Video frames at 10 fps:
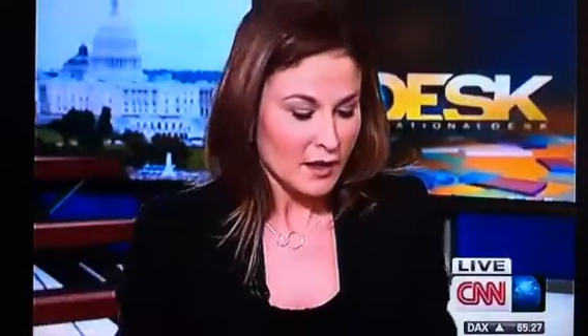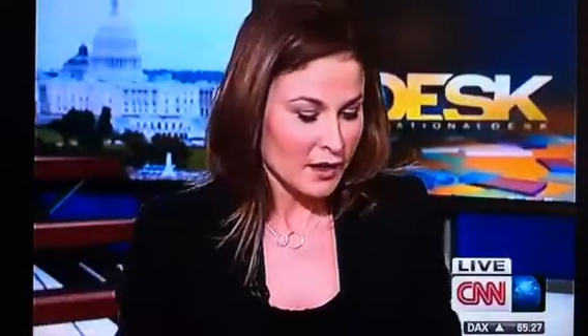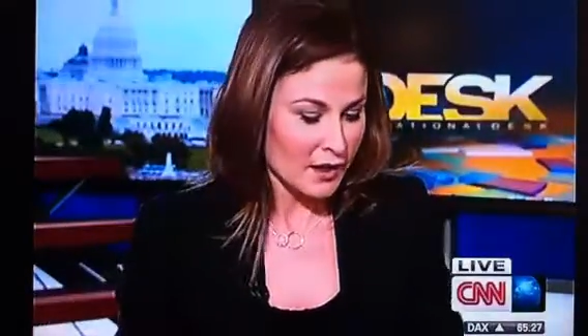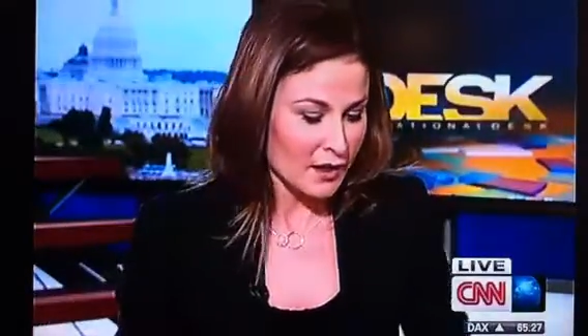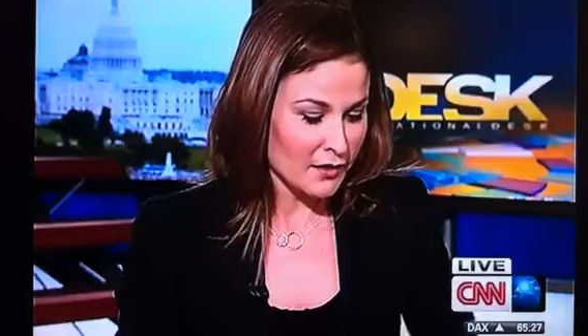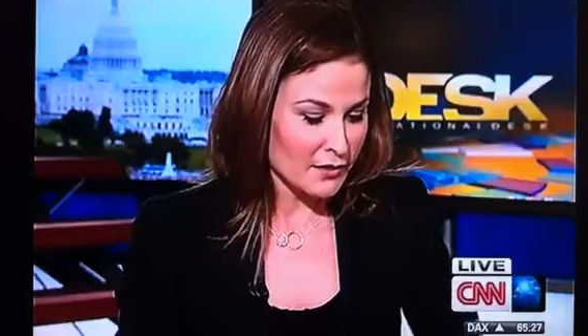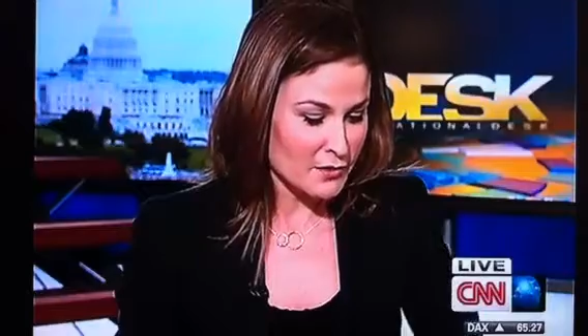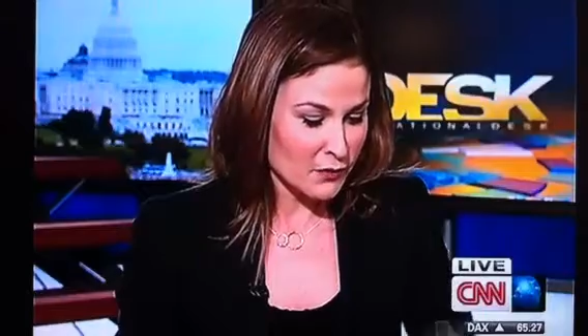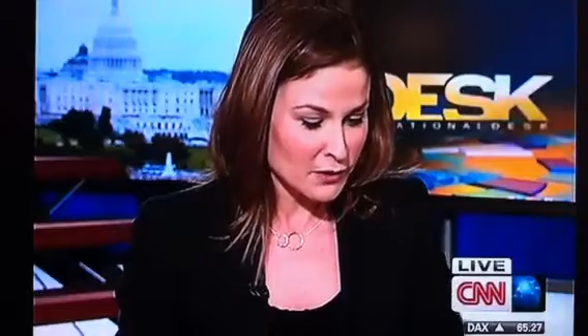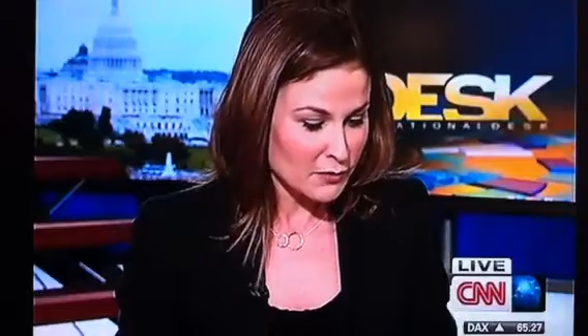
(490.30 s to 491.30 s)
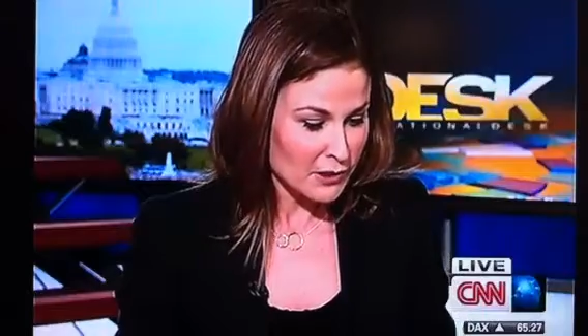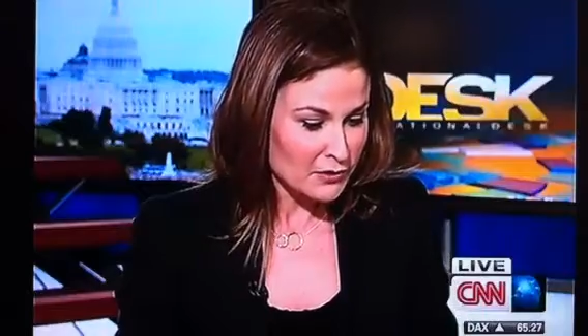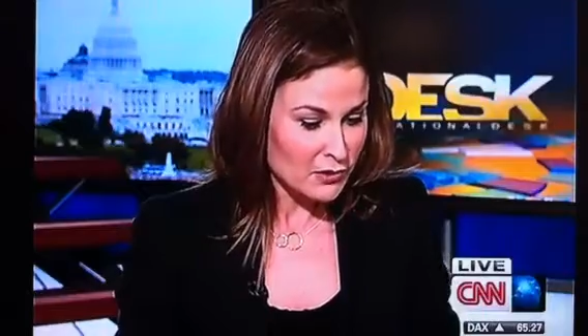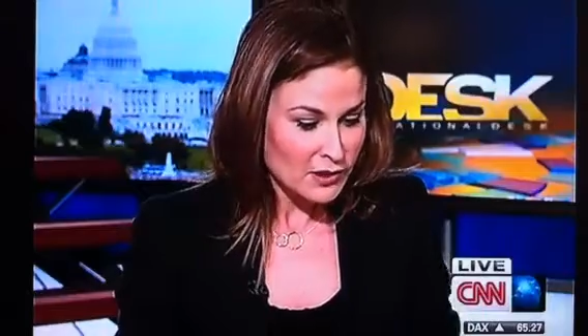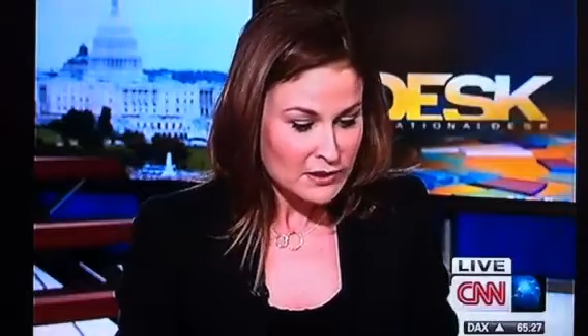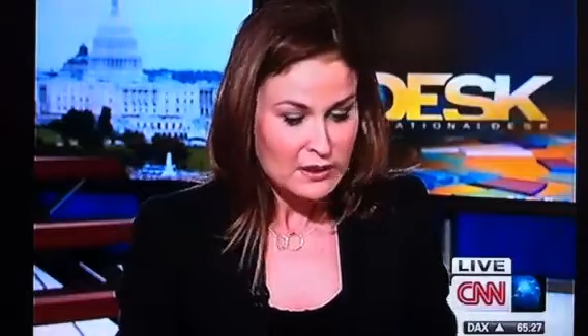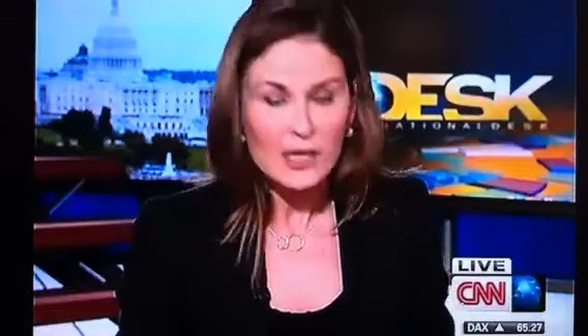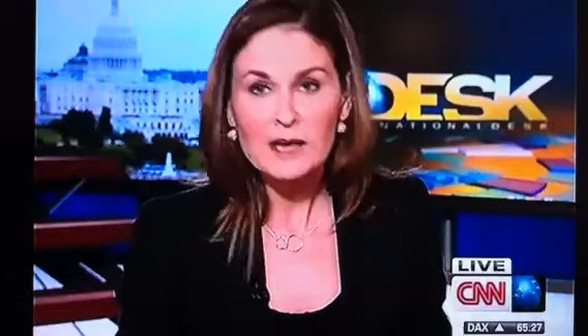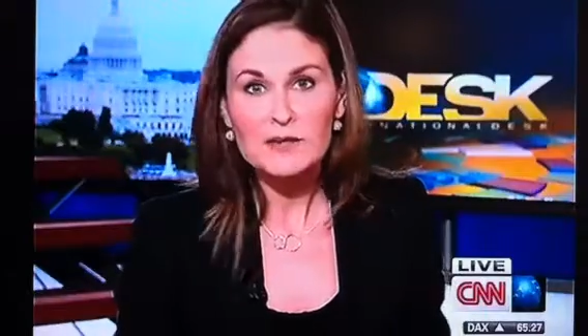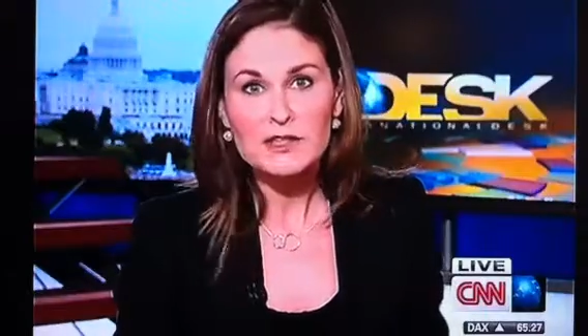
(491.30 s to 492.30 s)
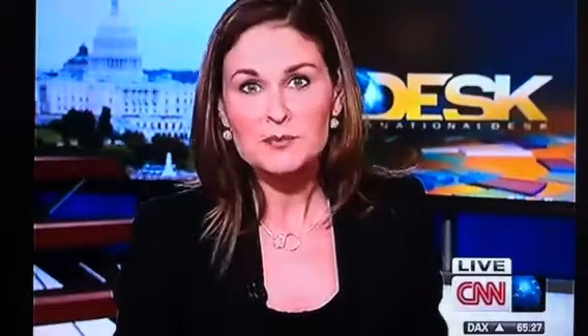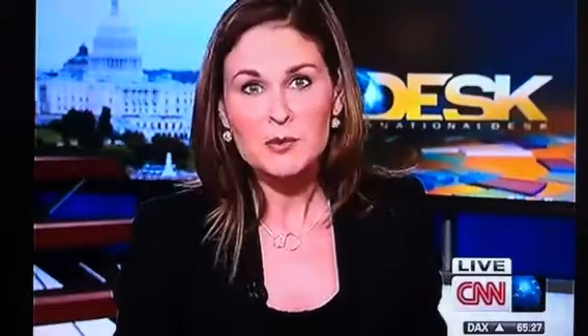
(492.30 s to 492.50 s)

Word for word: uh, these fundamental Islamists,